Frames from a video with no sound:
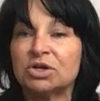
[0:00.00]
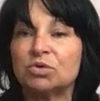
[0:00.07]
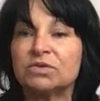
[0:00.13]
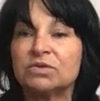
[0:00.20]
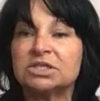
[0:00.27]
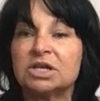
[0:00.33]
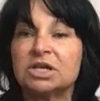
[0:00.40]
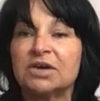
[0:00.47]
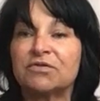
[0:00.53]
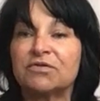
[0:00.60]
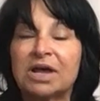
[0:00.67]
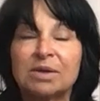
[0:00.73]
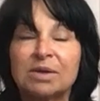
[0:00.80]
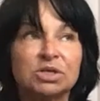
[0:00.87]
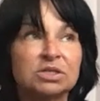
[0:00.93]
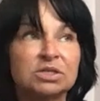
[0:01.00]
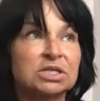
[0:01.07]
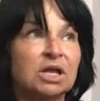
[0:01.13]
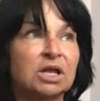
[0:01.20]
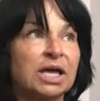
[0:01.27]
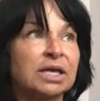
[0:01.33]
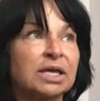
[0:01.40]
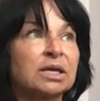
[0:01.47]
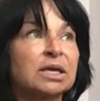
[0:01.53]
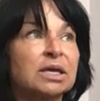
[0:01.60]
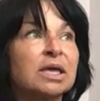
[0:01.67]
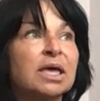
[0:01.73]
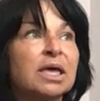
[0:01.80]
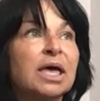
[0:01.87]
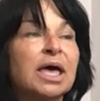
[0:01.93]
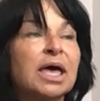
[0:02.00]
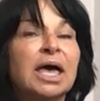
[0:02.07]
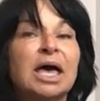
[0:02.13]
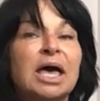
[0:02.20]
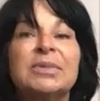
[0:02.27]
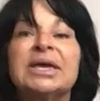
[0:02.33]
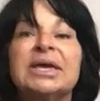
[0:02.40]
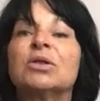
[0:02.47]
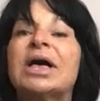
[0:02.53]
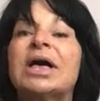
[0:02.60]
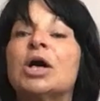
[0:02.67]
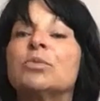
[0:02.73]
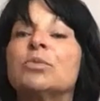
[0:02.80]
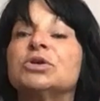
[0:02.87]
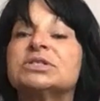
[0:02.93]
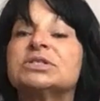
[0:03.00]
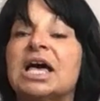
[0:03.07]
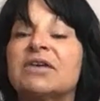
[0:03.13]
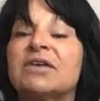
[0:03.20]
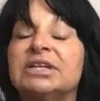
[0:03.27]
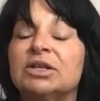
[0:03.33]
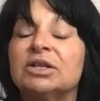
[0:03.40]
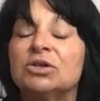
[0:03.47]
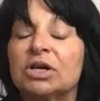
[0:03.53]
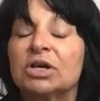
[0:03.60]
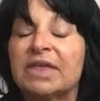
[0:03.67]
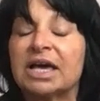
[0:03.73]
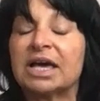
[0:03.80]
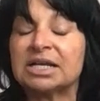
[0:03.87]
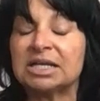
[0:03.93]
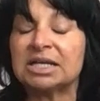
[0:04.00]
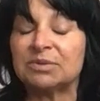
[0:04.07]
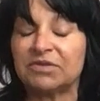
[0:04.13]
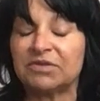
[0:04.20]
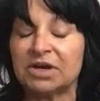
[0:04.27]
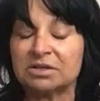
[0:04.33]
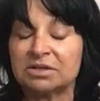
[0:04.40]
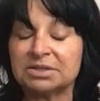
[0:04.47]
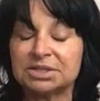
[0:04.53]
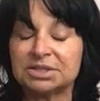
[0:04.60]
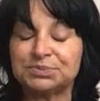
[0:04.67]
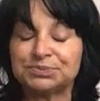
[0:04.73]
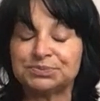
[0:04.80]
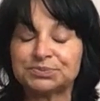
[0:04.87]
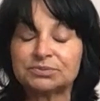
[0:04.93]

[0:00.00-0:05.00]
know what the diaphragm looks like, it will help you to have a little look at that clip first.